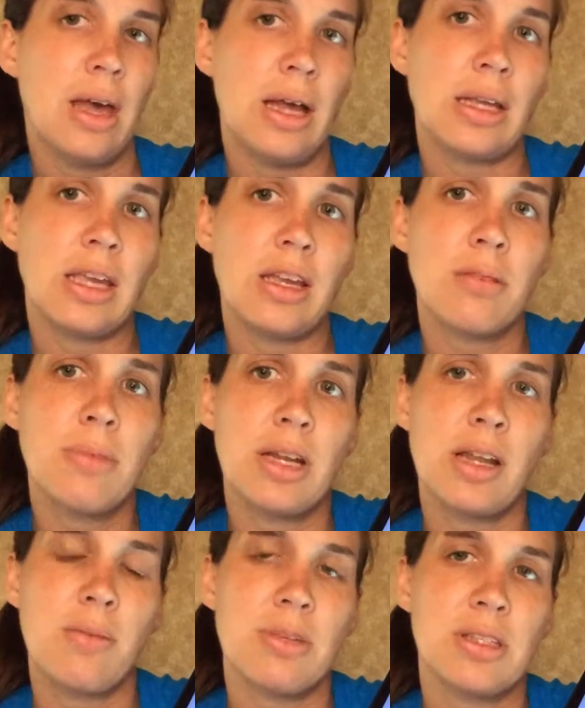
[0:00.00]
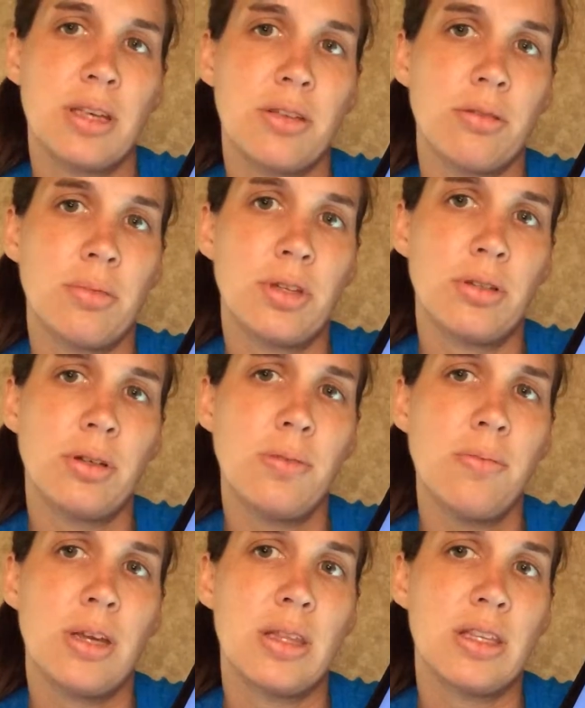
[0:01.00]
Again, my name is Heather Milner,
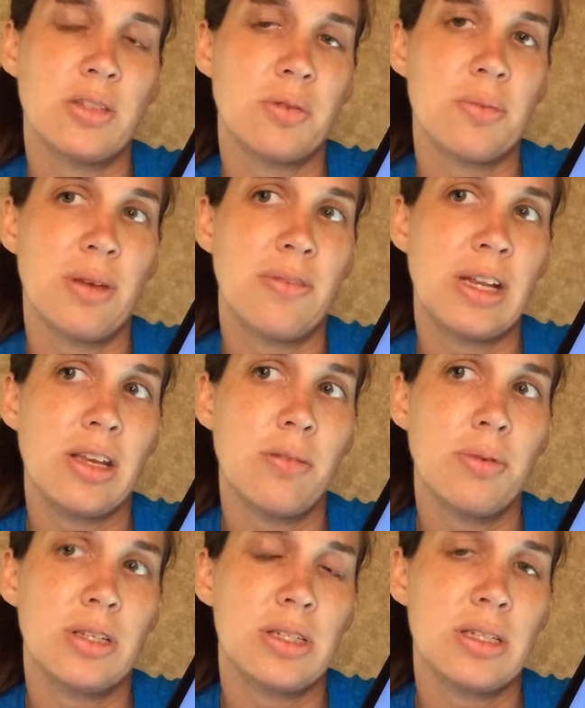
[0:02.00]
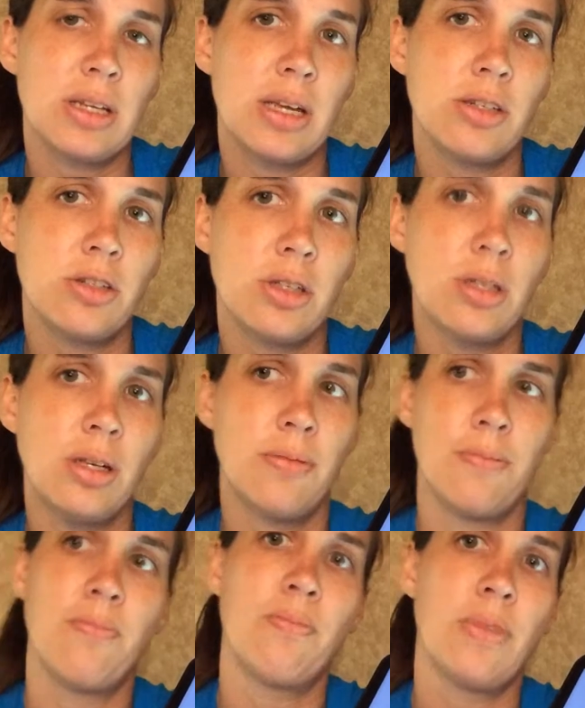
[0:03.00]
and this was my video presentation.
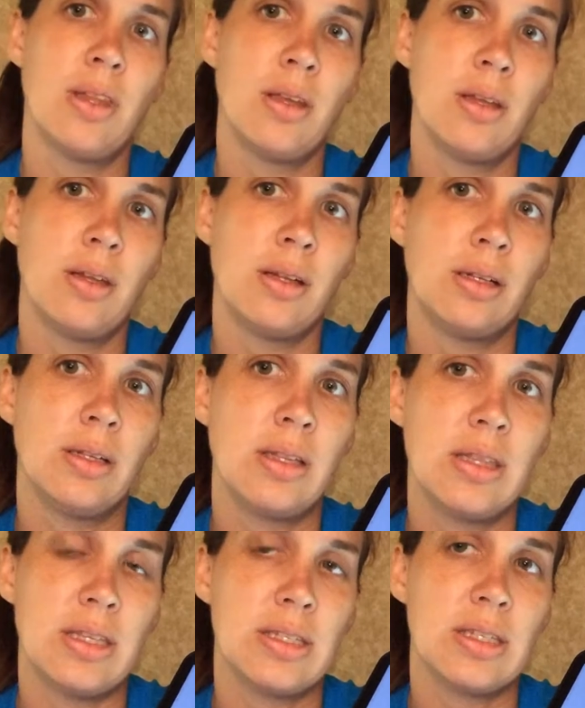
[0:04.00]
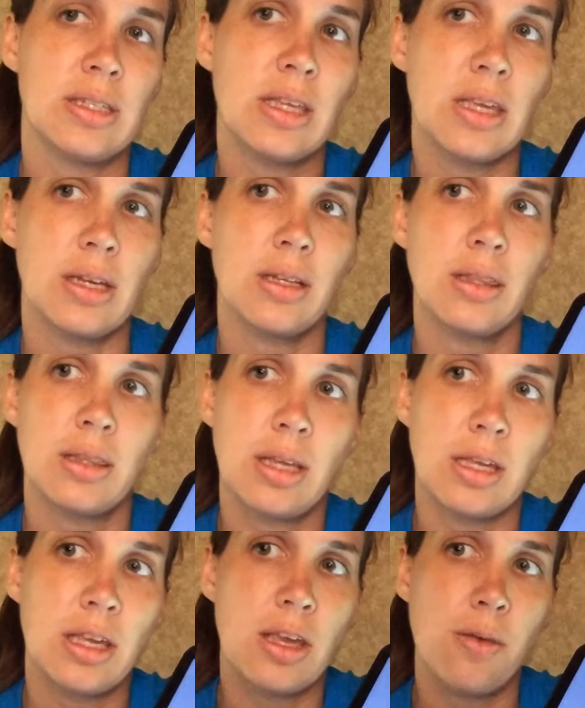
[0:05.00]
And this is the end.
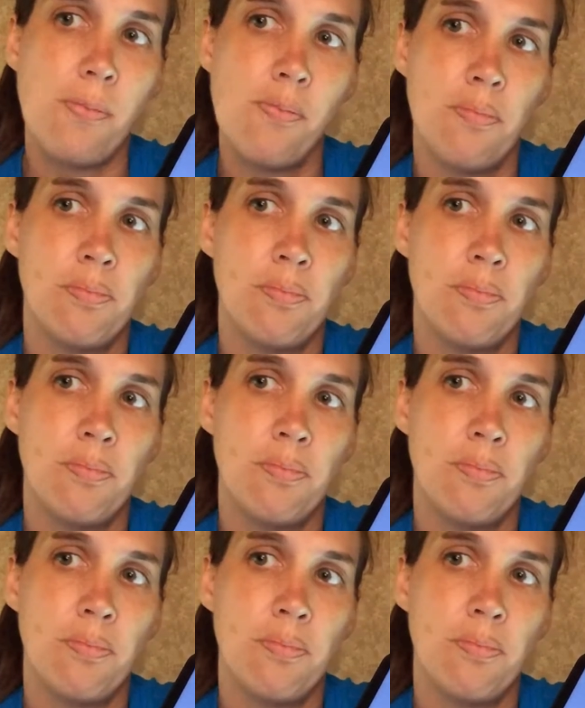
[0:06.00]
Thank you.